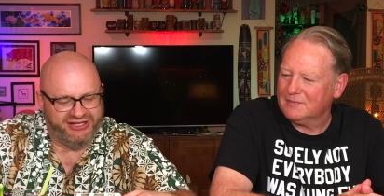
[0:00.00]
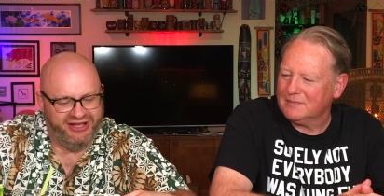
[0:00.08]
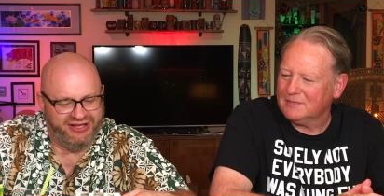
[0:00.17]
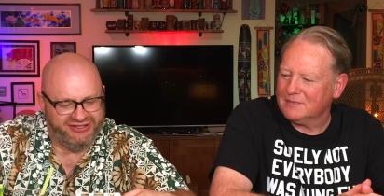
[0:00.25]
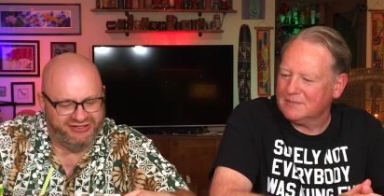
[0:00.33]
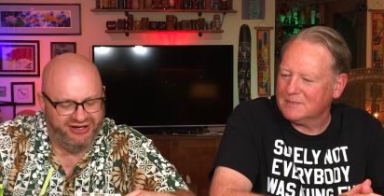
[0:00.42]

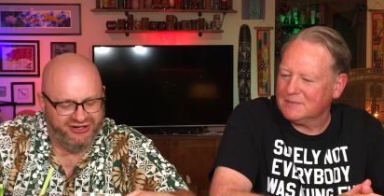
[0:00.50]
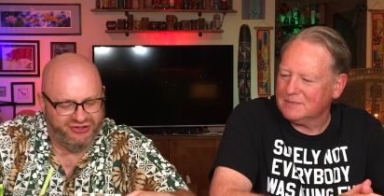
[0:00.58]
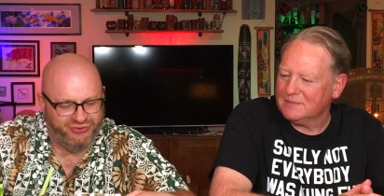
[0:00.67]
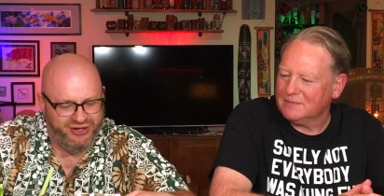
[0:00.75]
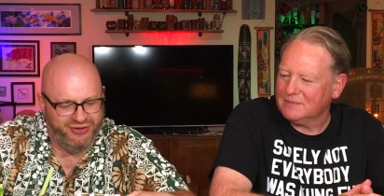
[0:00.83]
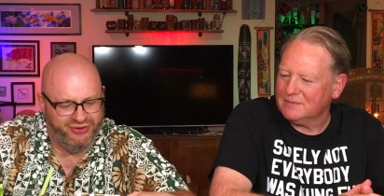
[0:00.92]
Speaker 1: the song
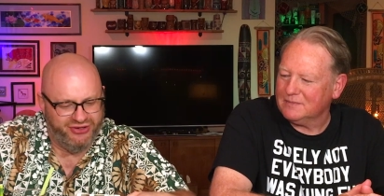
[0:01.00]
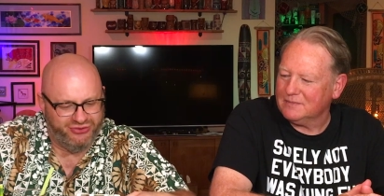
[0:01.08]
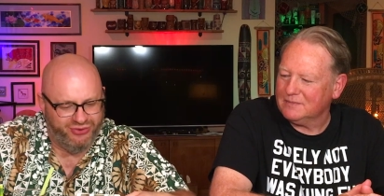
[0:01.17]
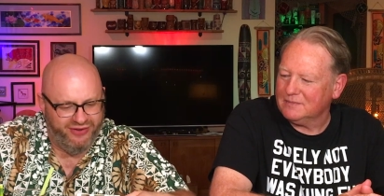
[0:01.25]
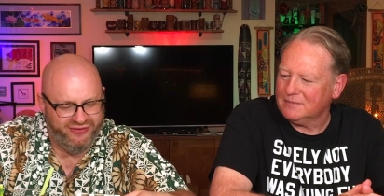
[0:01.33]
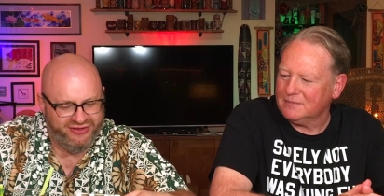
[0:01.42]

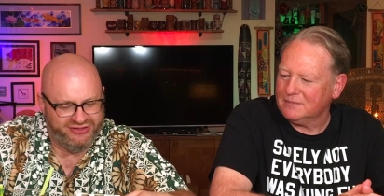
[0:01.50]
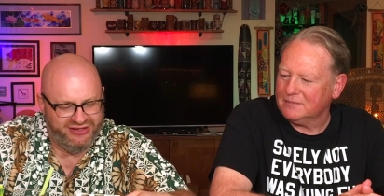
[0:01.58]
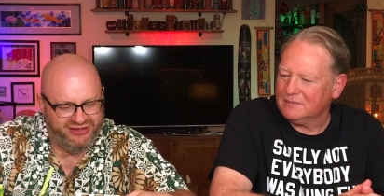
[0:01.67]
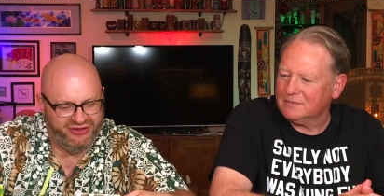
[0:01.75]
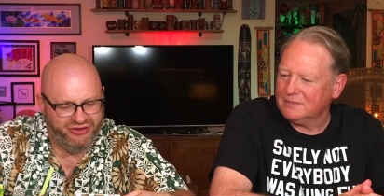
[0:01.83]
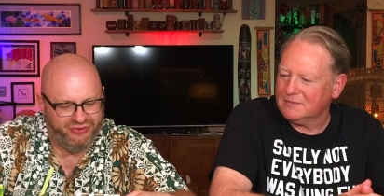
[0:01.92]
2112 goes
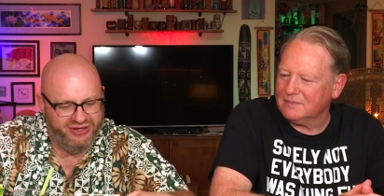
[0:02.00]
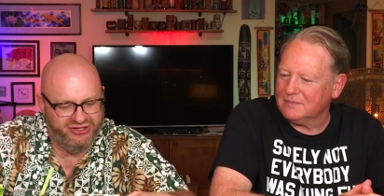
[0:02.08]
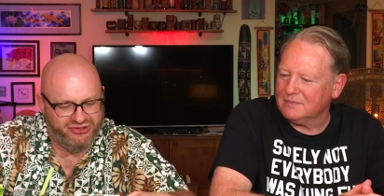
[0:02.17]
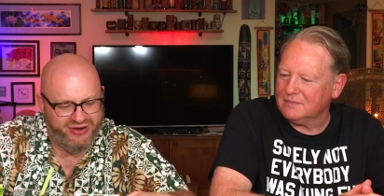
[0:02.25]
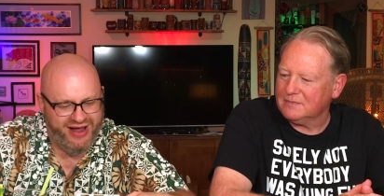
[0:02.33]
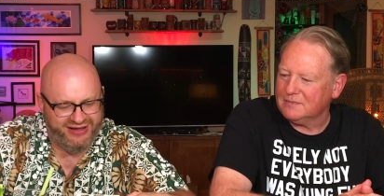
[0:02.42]
on the three
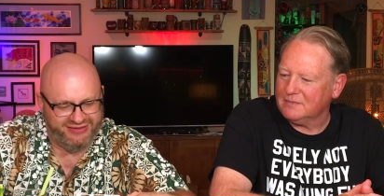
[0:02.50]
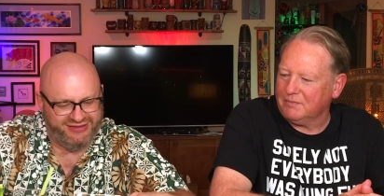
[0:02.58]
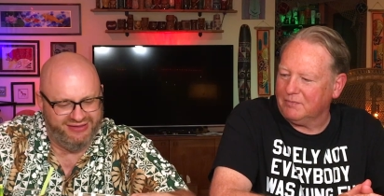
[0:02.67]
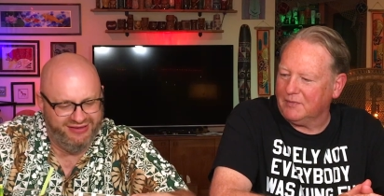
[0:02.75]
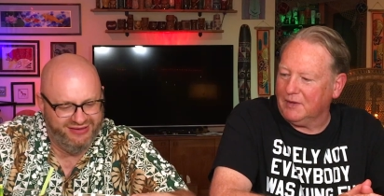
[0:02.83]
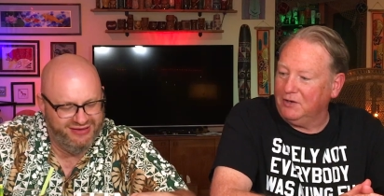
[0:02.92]

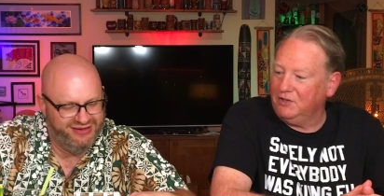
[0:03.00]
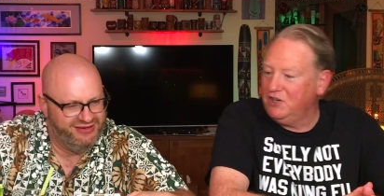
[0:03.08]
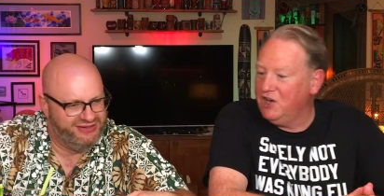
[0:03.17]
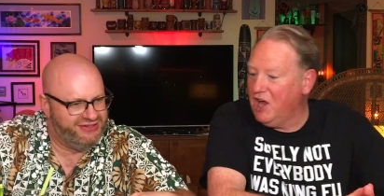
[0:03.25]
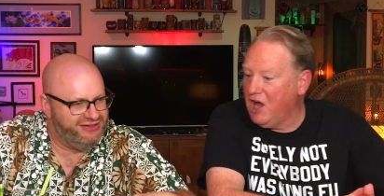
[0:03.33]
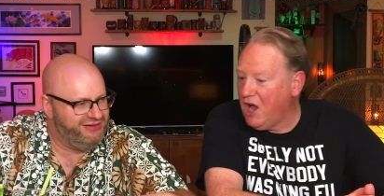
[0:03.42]
tracks.
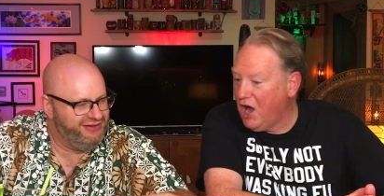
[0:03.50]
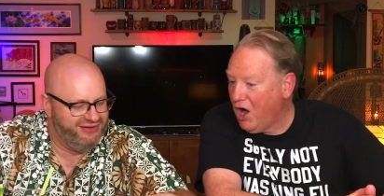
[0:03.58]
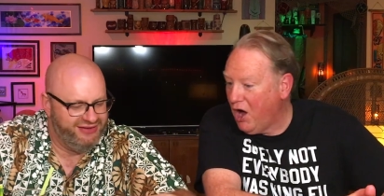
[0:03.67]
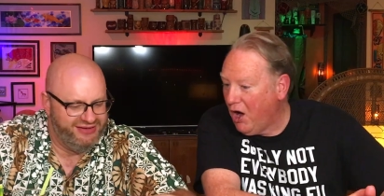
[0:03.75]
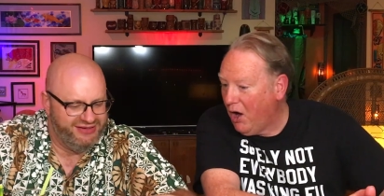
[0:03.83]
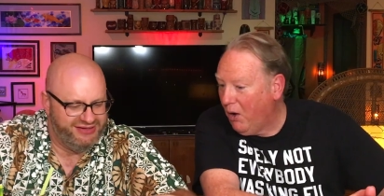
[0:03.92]

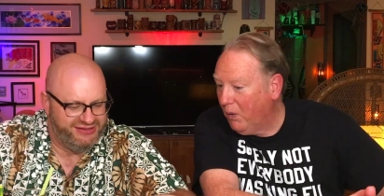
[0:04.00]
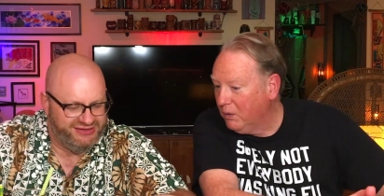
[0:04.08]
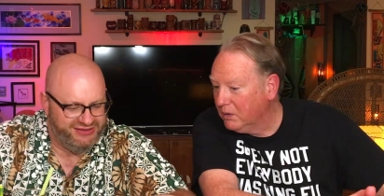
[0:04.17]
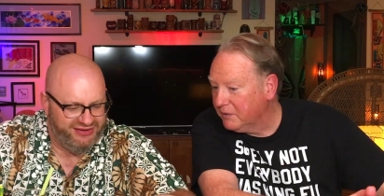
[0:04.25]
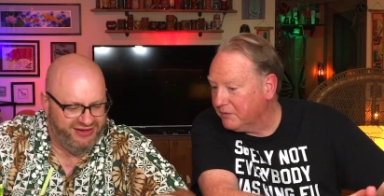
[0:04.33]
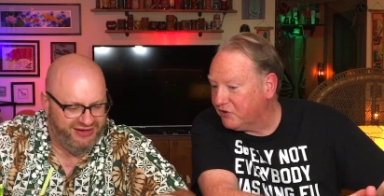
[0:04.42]
Speaker 2: No.
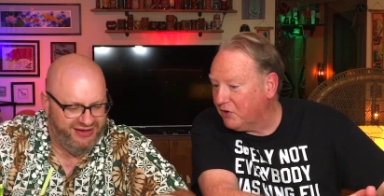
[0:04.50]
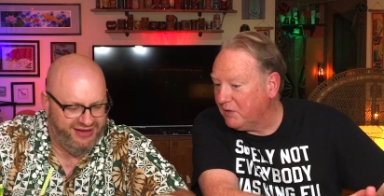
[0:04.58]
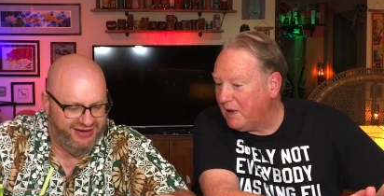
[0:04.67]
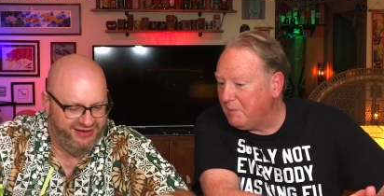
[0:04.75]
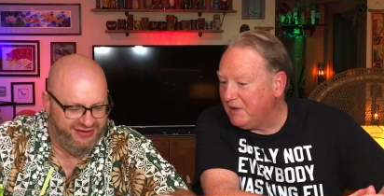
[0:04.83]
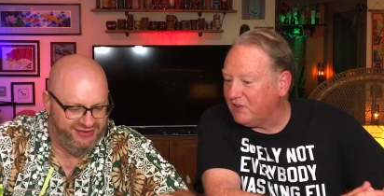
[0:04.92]
So like So
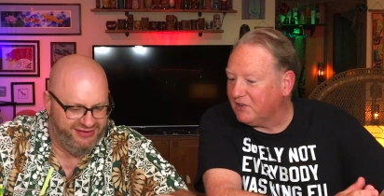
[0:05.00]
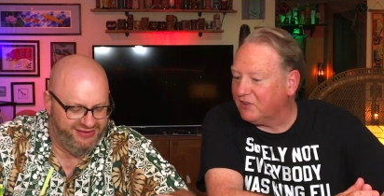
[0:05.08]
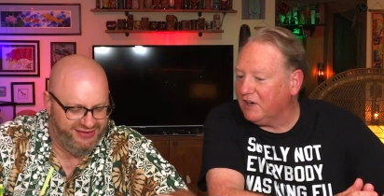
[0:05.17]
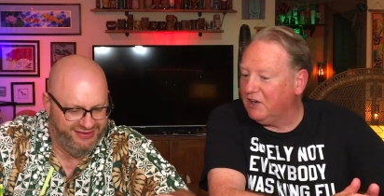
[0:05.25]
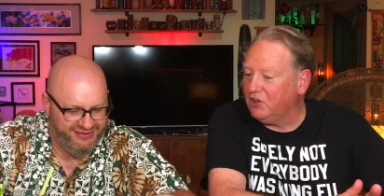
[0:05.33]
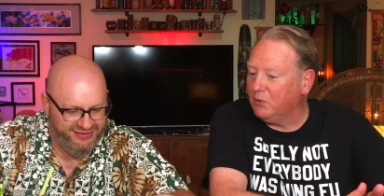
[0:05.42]
that means it's
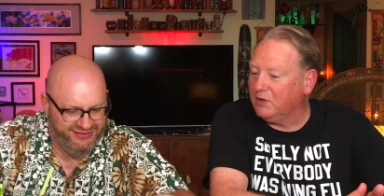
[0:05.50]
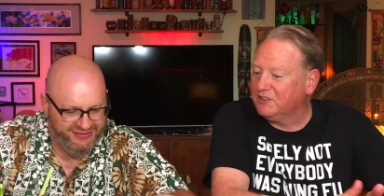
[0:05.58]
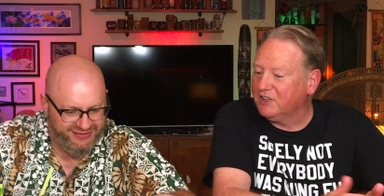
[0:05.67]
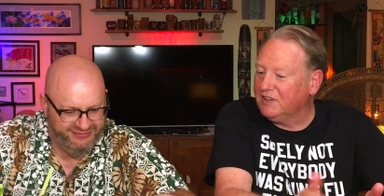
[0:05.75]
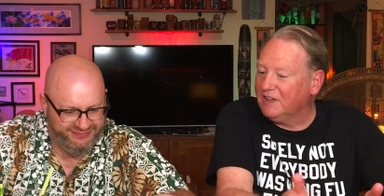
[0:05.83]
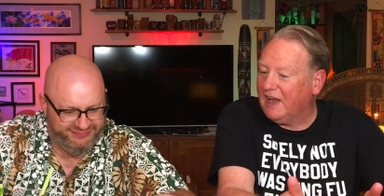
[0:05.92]
gonna do a
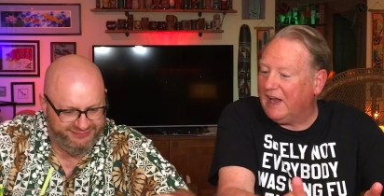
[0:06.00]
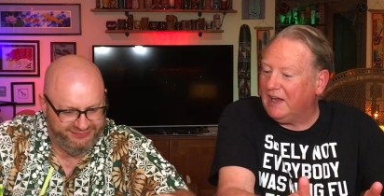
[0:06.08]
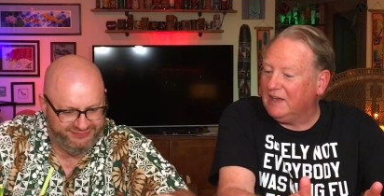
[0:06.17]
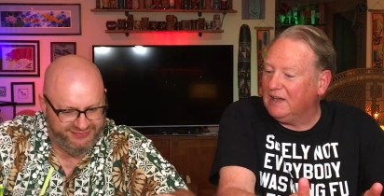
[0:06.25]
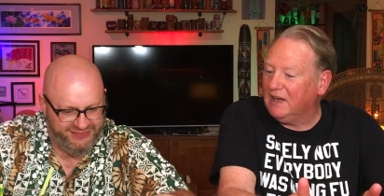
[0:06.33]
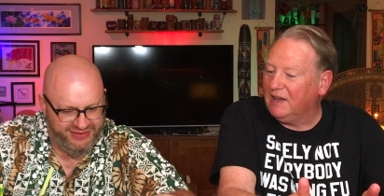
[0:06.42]

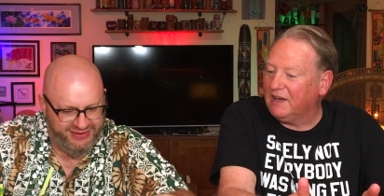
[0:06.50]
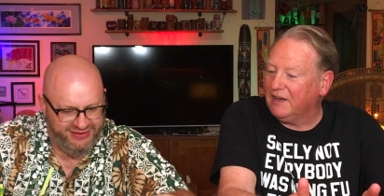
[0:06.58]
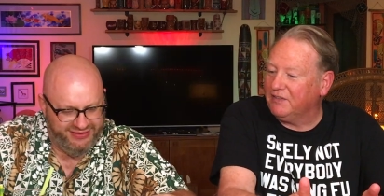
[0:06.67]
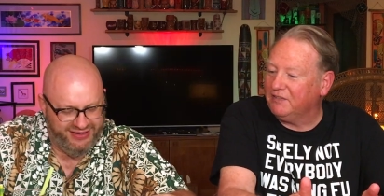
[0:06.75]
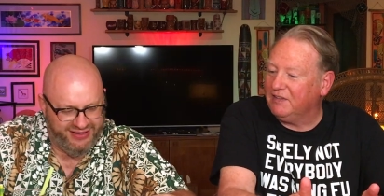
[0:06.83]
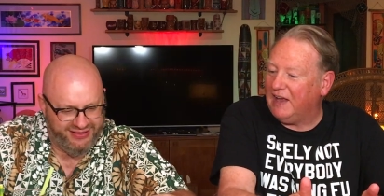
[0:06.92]
delay, like
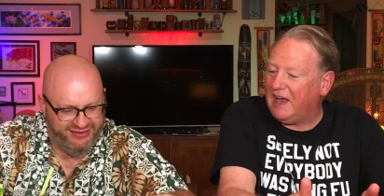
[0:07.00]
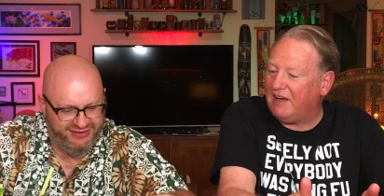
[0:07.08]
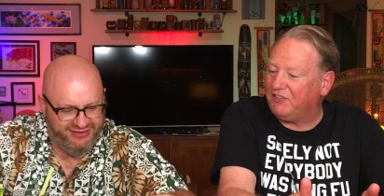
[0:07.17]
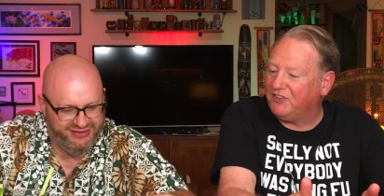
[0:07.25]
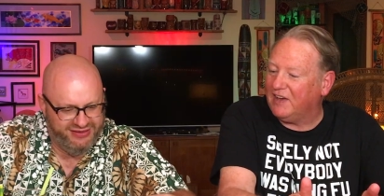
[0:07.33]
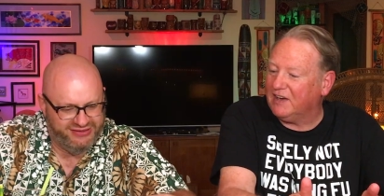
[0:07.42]
a yeah.
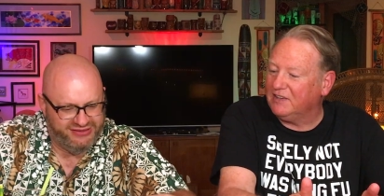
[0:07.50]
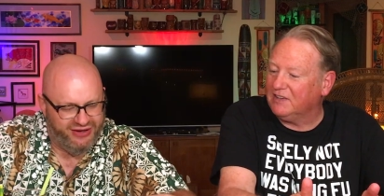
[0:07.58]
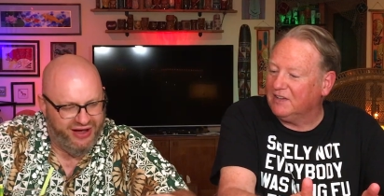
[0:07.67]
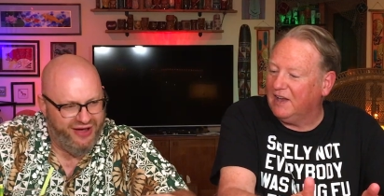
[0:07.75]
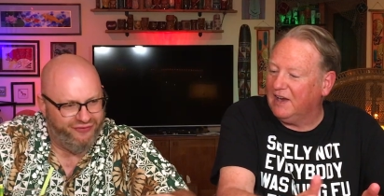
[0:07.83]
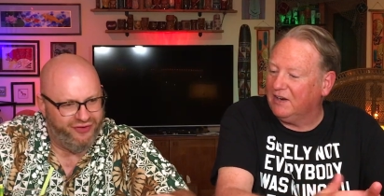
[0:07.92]
half second. So
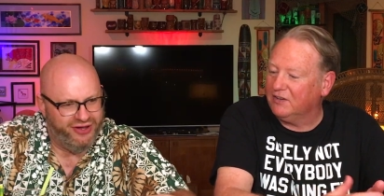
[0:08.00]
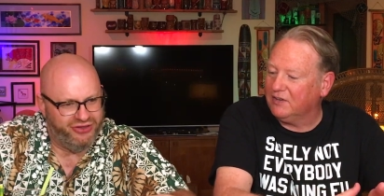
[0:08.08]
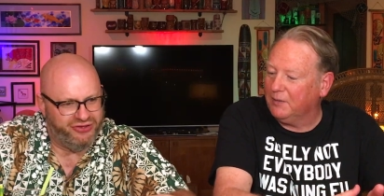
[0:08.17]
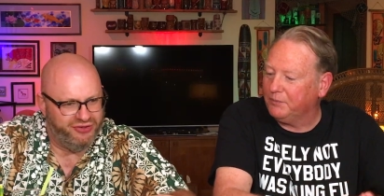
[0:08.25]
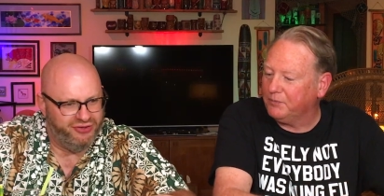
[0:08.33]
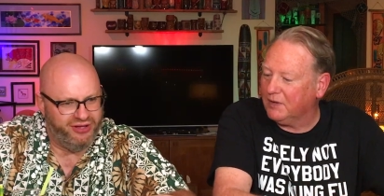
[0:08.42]
halfway
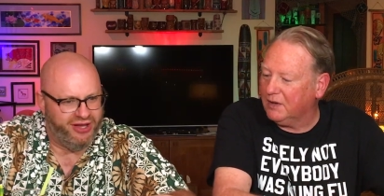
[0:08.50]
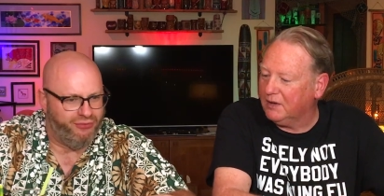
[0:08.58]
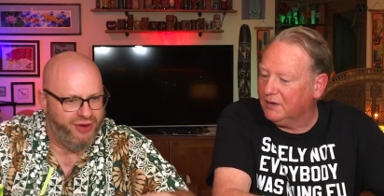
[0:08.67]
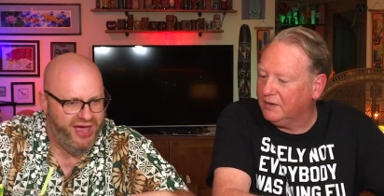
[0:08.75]
through, like
Speaker 1: we